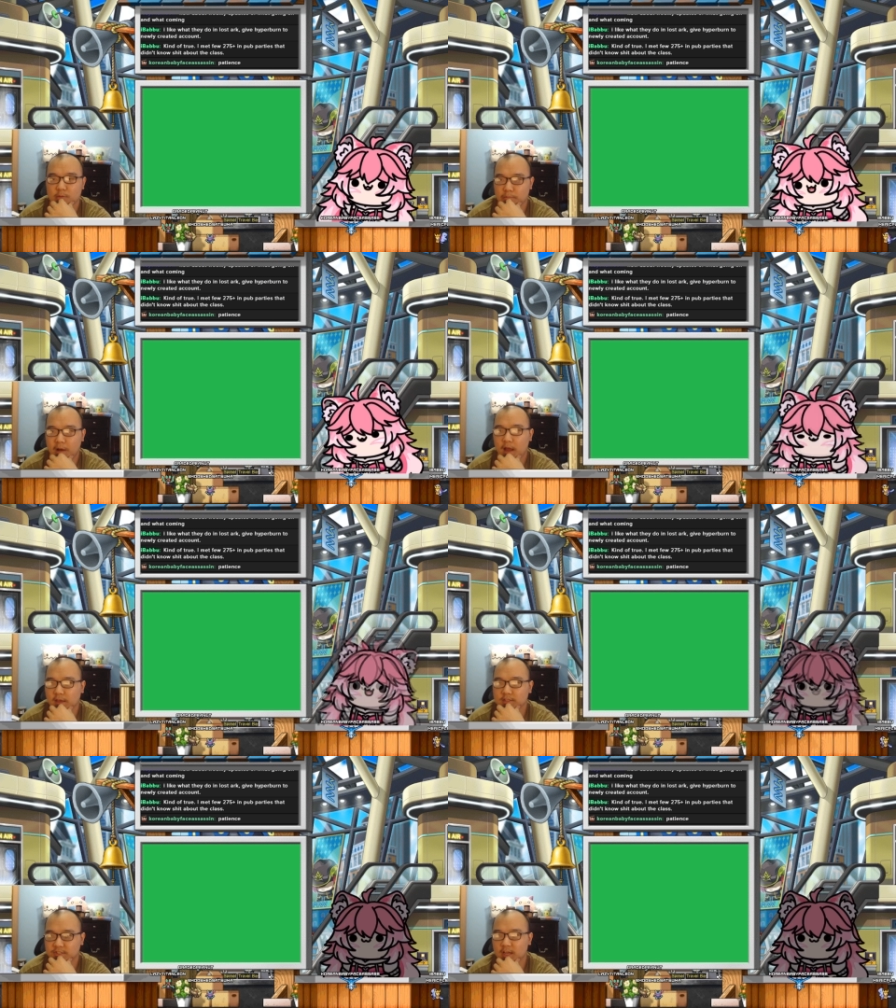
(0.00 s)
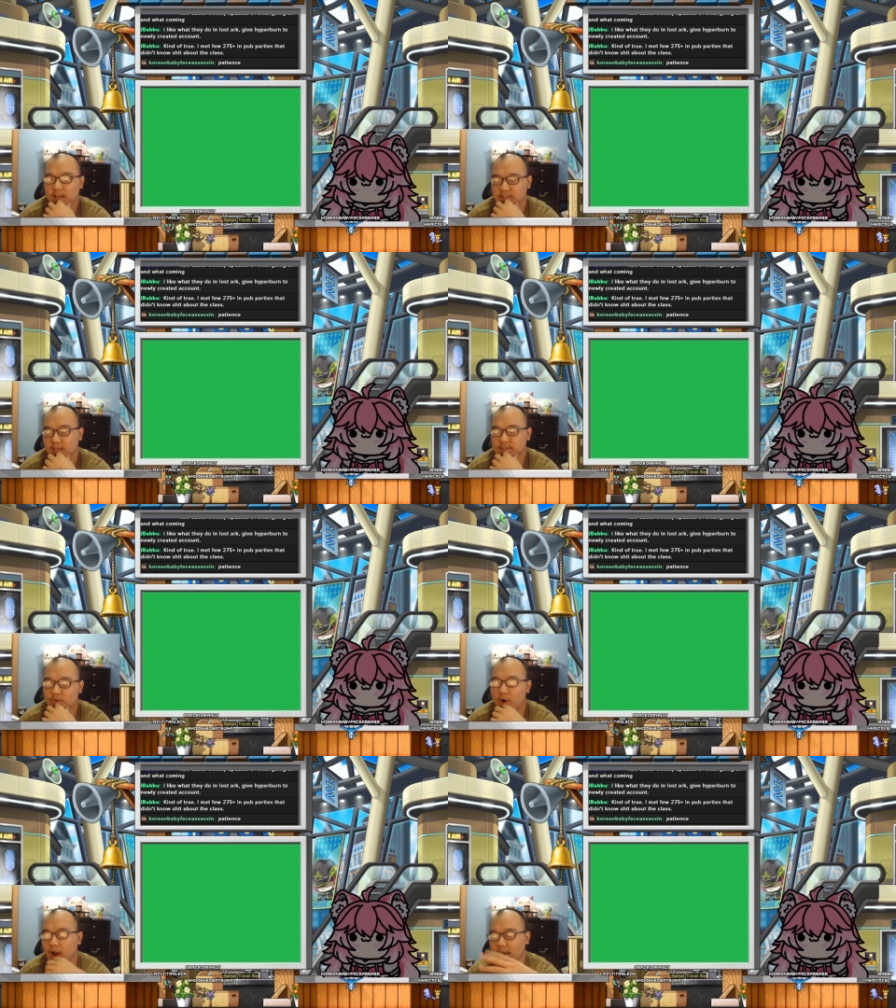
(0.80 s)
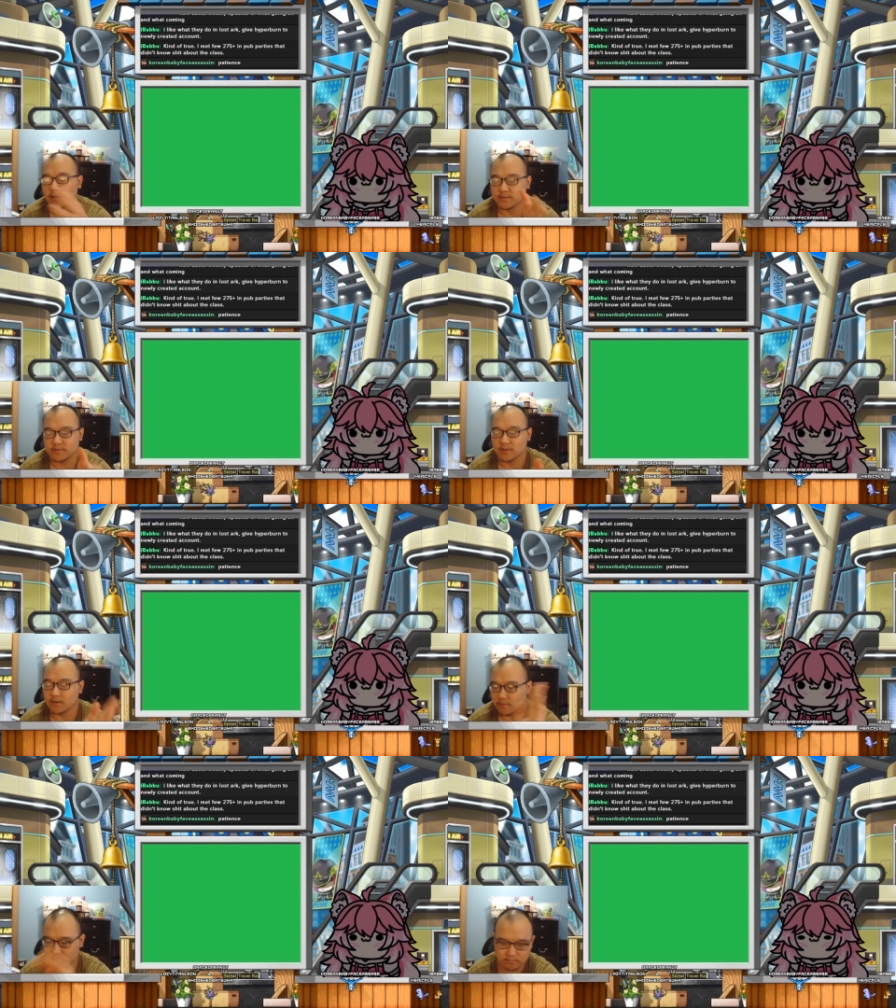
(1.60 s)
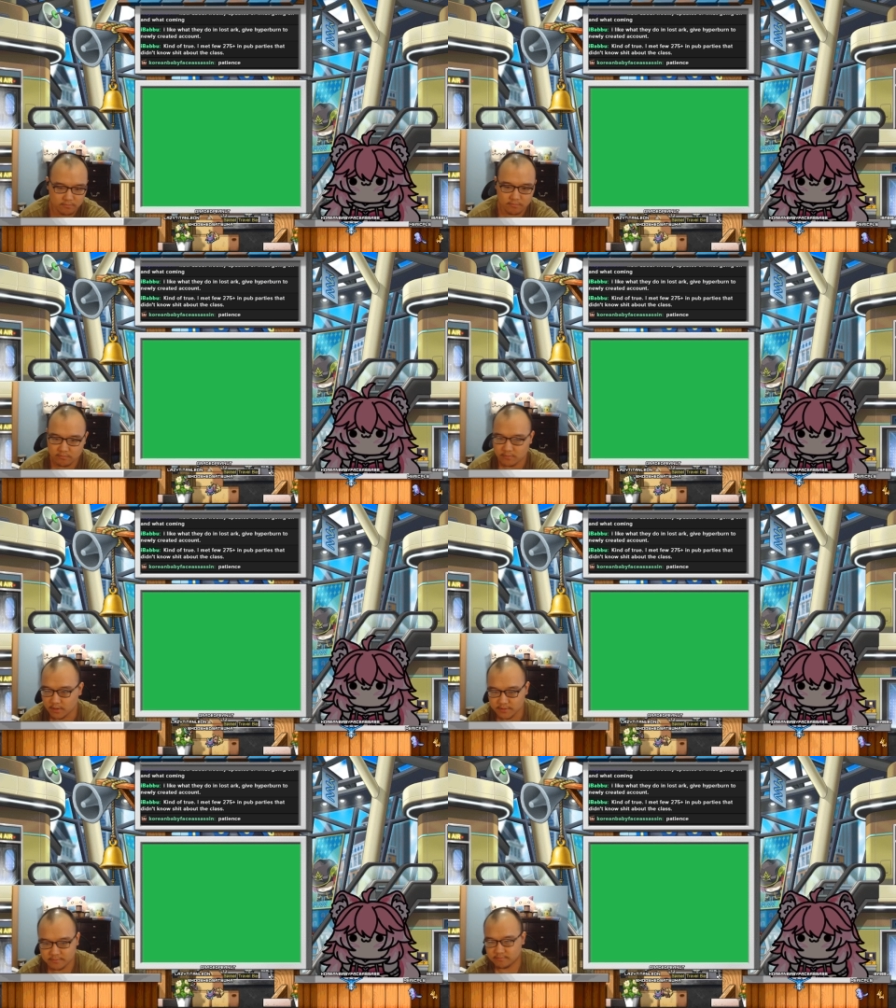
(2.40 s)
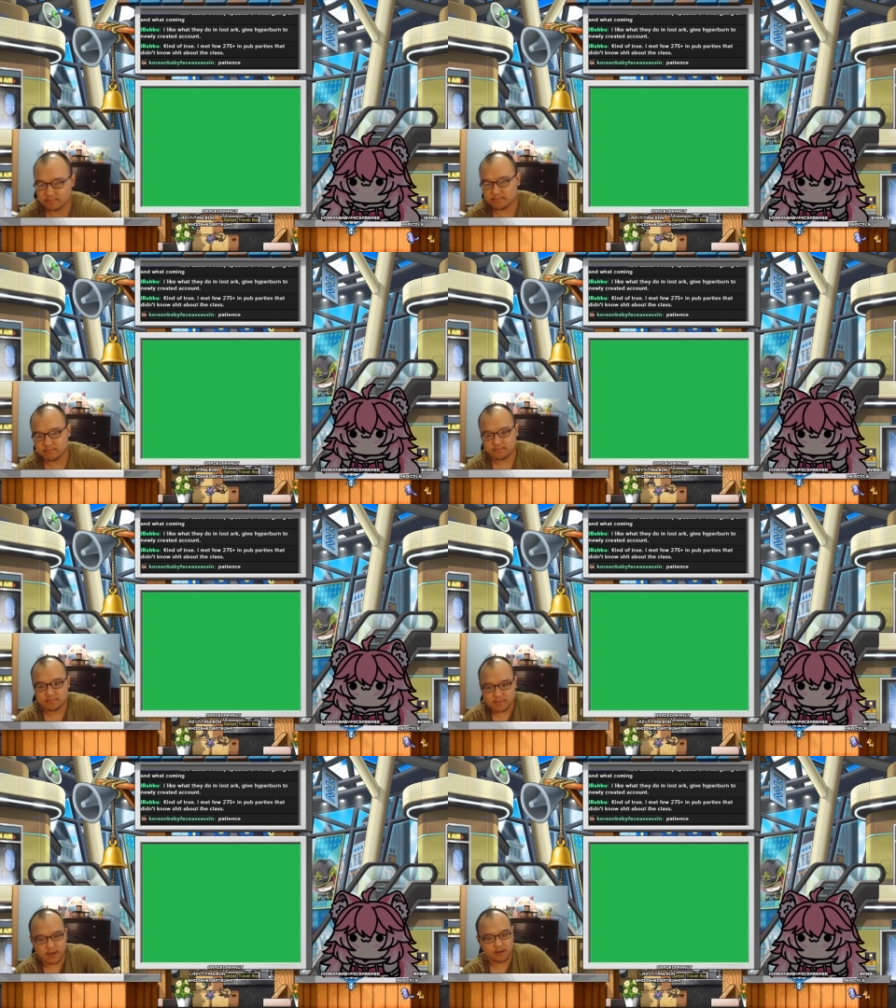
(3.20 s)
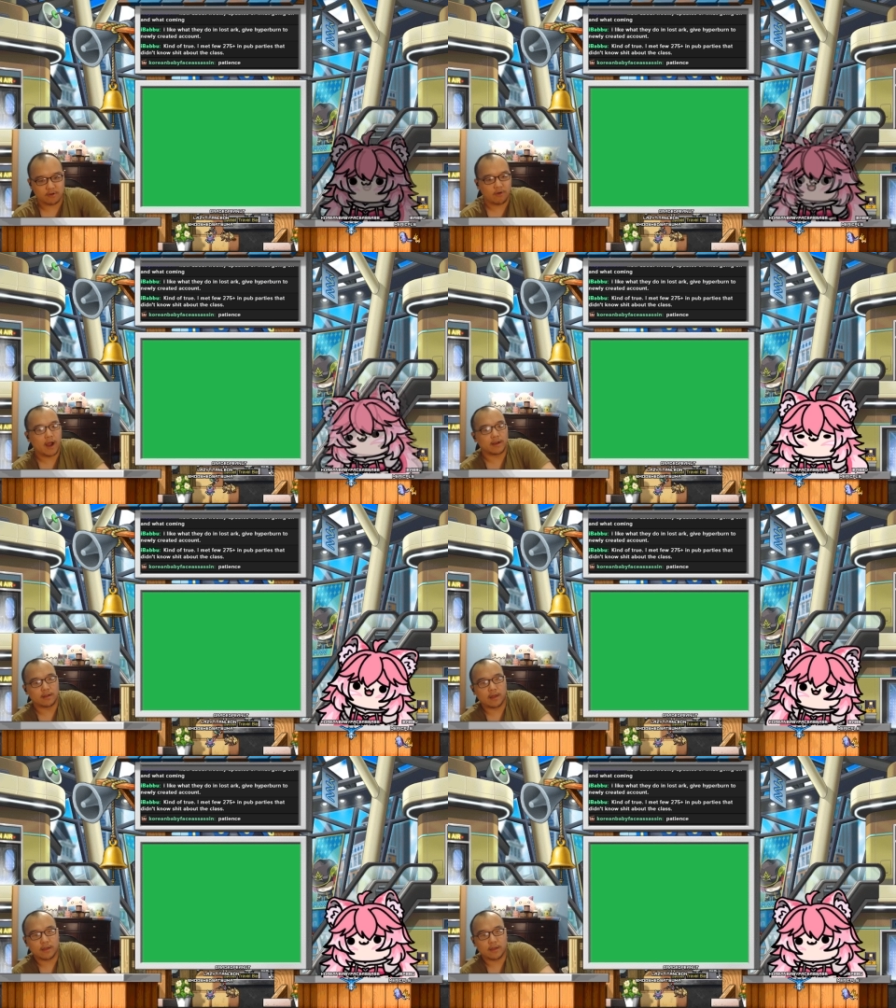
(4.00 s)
Yeah, buying and selling takes a while, so there's, and then grinding, like,